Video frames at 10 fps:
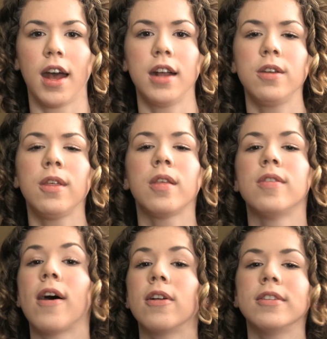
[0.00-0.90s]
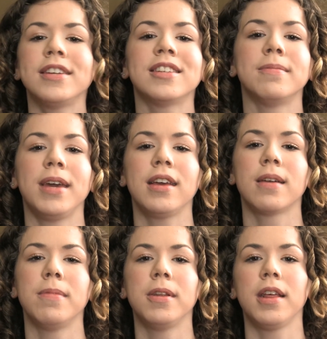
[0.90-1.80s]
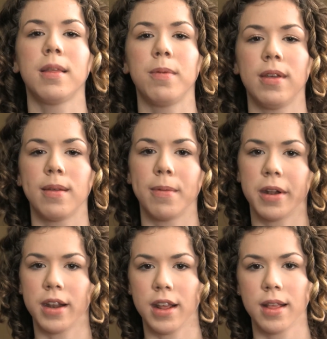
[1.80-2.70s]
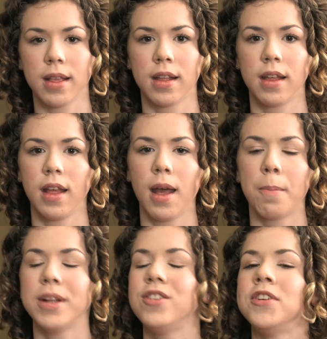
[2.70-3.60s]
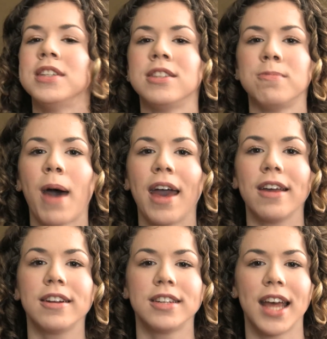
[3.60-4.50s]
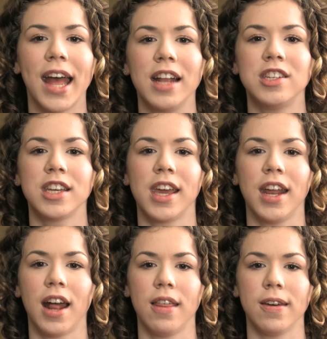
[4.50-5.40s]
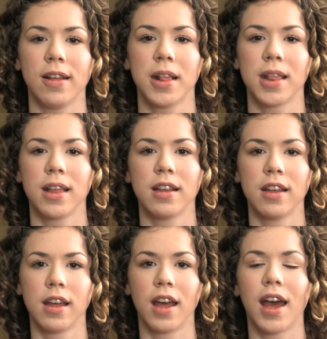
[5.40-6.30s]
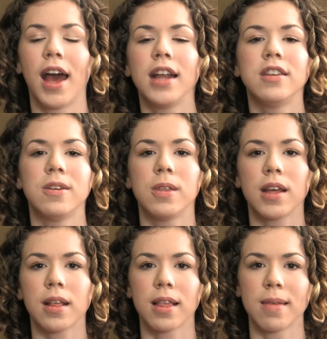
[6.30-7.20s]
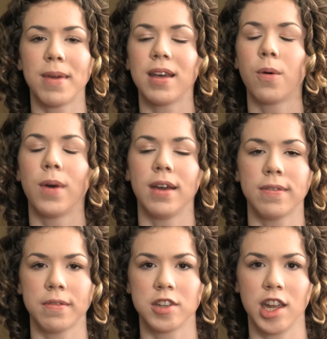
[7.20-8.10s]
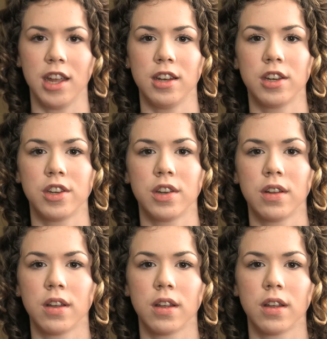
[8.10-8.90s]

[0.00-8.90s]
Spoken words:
I do this not only to make communities blue communities, but to inspire and to educate others. I do this to make a wave of change.